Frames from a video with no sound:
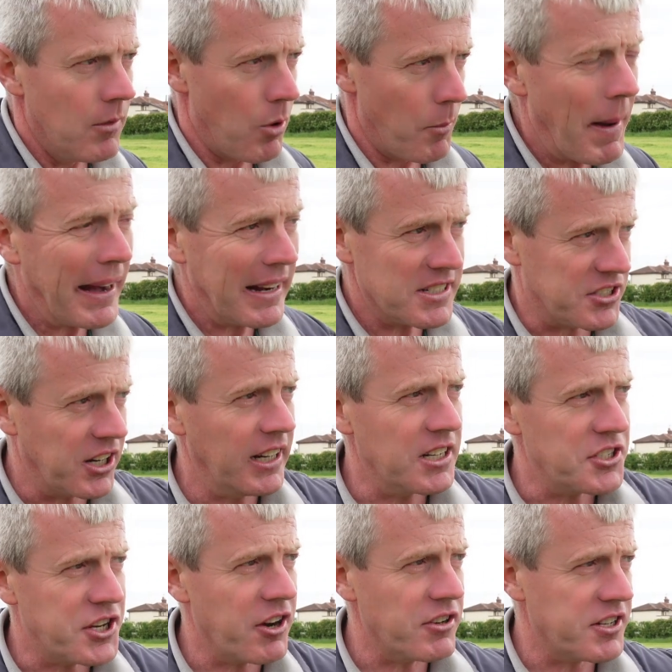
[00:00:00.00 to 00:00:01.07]
We're baling
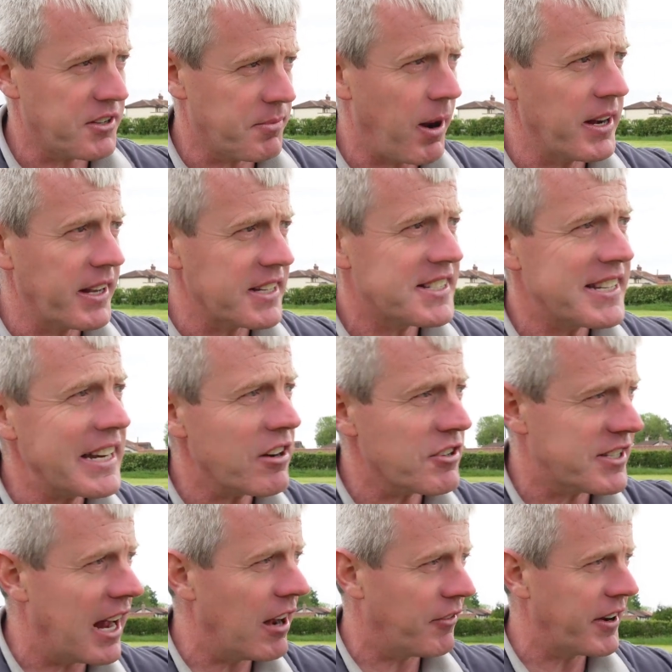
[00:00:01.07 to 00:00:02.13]
silage here as you probably can see yourself